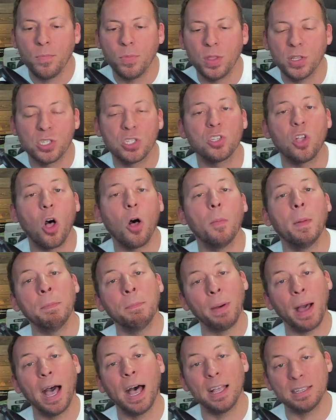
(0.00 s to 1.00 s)
This has all
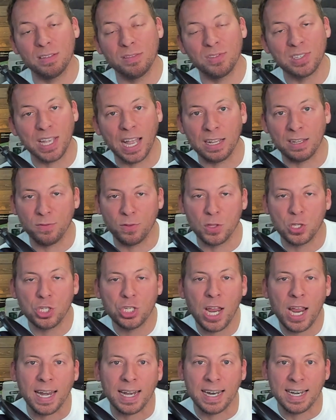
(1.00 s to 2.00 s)
been positive signs for the
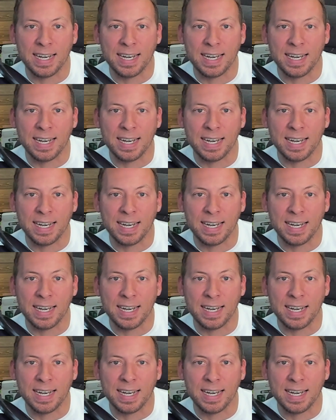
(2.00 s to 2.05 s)
chain.